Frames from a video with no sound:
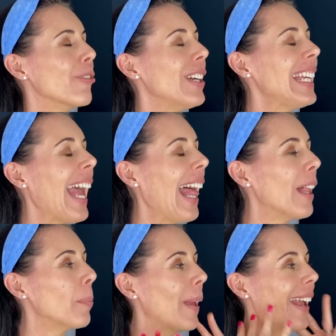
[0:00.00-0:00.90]
really
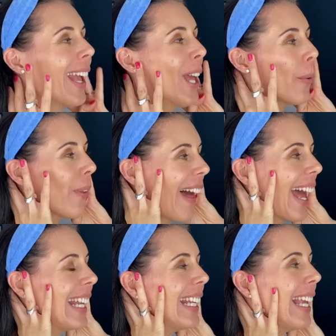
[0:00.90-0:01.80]
helping with
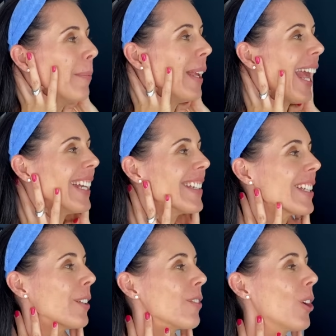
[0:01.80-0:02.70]
that
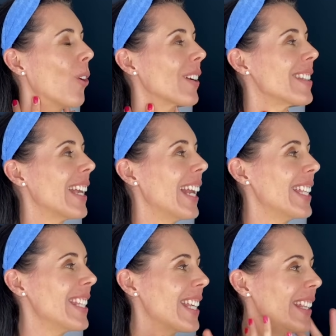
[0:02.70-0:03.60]
elimination of
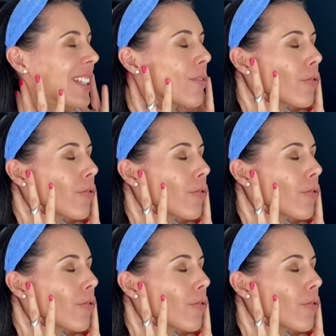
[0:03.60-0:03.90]
toxins. And this